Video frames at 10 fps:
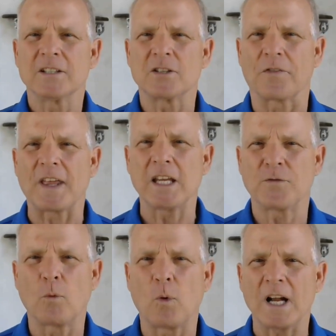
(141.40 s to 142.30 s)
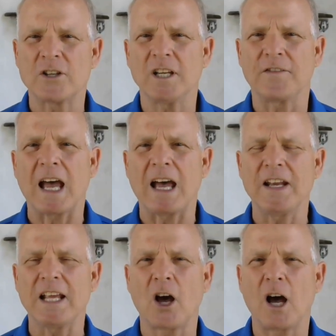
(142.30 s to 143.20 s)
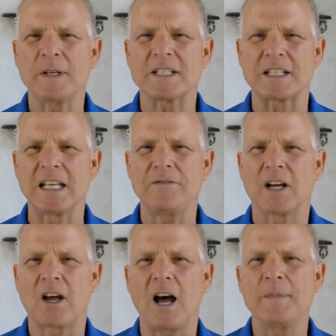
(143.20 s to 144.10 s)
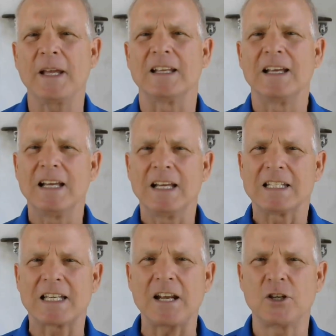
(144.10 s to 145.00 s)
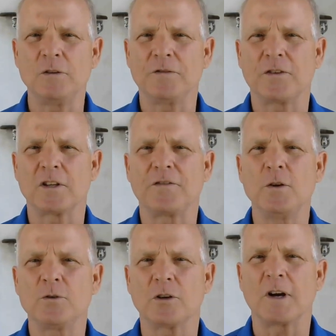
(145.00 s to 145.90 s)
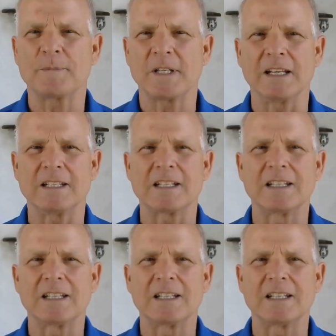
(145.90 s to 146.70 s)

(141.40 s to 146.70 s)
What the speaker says: So thanks for watching. If you have any comments, leave a comment. Stay tuned for the future updates.